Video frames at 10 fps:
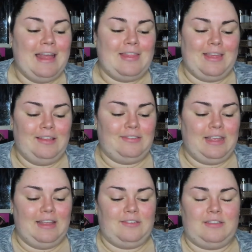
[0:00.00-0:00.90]
This
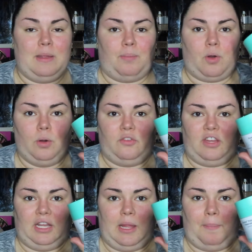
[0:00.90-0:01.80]
is the
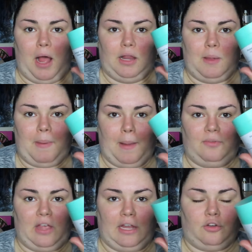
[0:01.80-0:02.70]
Proteiny
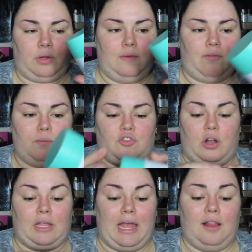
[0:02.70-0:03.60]
Polypeptide Cream from
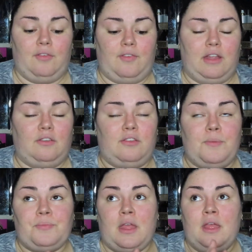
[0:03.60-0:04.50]
Drunk Elephant.
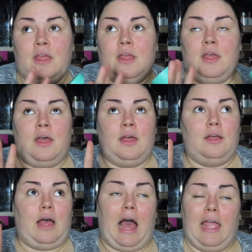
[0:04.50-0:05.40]

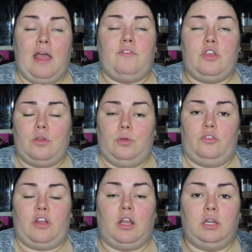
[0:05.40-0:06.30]
I have
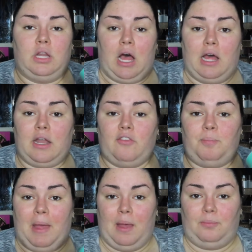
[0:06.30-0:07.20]
used a lot
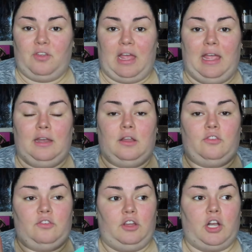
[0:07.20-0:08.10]
of peptide
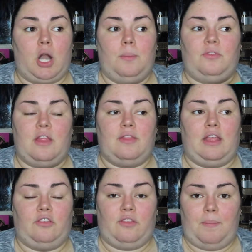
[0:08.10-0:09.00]
serums and
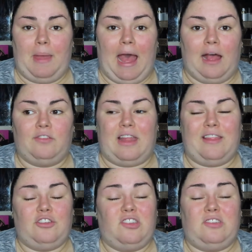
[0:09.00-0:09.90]
things in the past, and
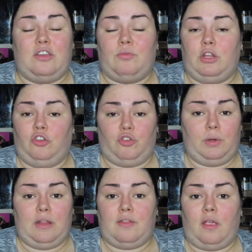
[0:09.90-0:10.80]
they just didn't really do
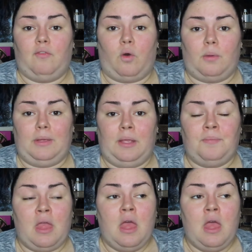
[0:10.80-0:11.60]
anything for me.